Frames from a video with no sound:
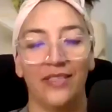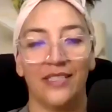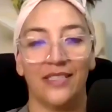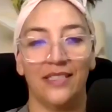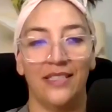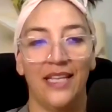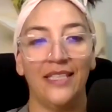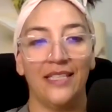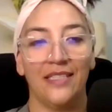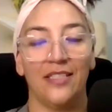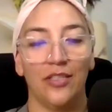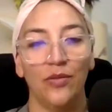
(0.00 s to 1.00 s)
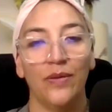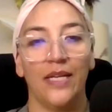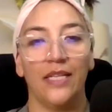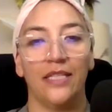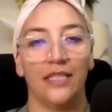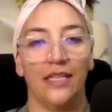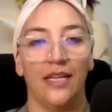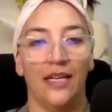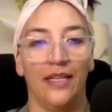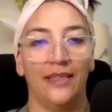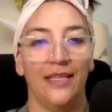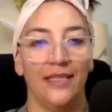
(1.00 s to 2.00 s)
it's nothing to it
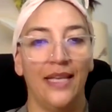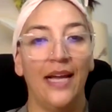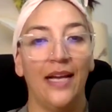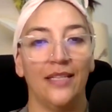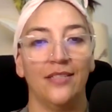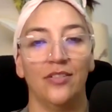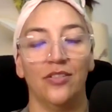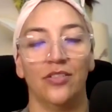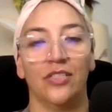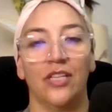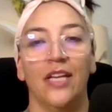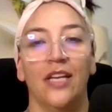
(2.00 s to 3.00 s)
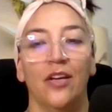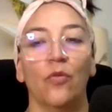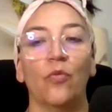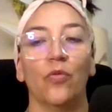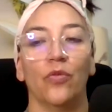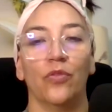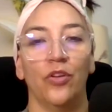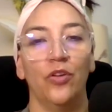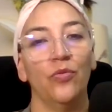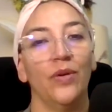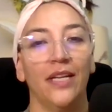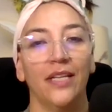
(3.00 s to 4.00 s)
uh, than that it's just
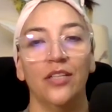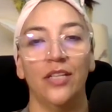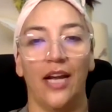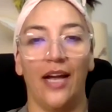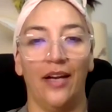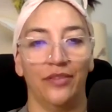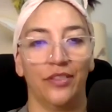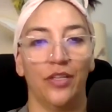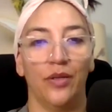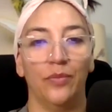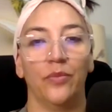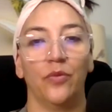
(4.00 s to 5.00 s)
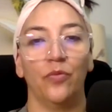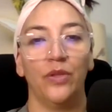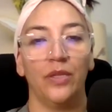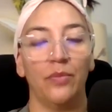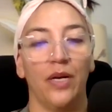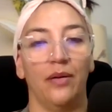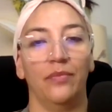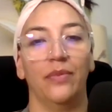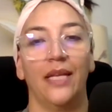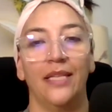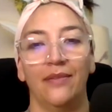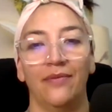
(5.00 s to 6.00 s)
you want a good outcome with the mom
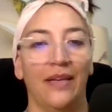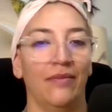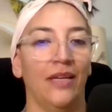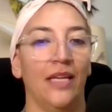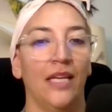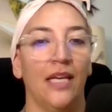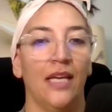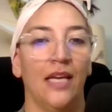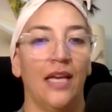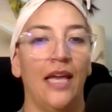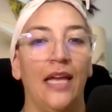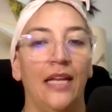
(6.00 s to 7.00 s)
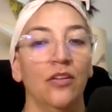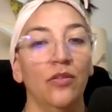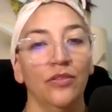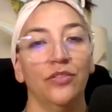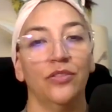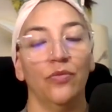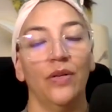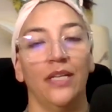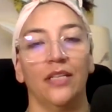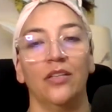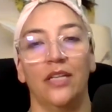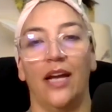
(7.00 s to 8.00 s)
and the baby and you also want a
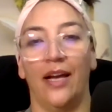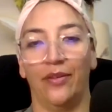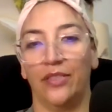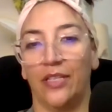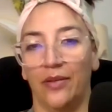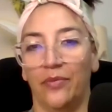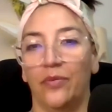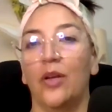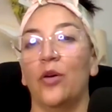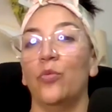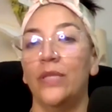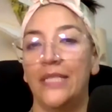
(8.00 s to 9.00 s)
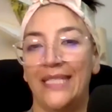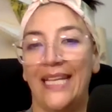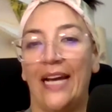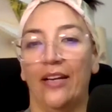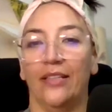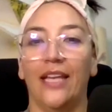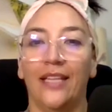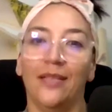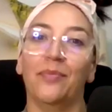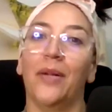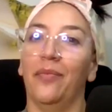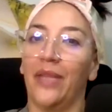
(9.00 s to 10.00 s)
good outcome with the dad and the
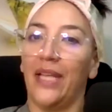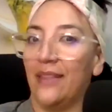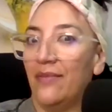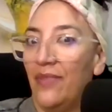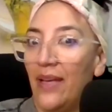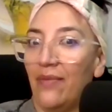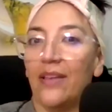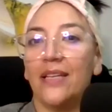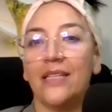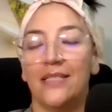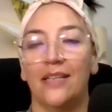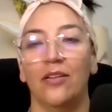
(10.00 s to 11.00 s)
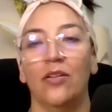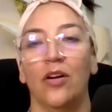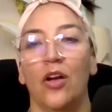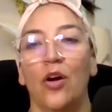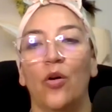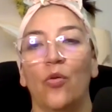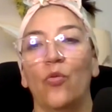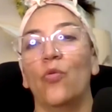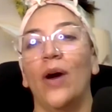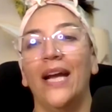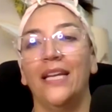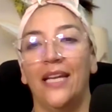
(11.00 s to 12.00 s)
mom and the baby so right.
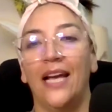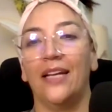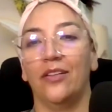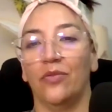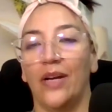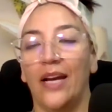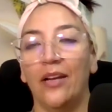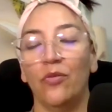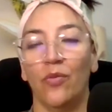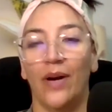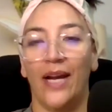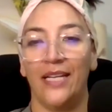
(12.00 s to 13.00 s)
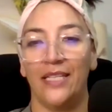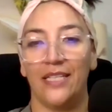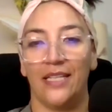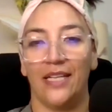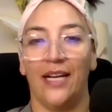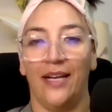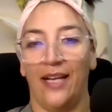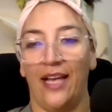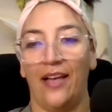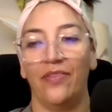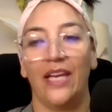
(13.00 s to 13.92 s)
why not right why uh, have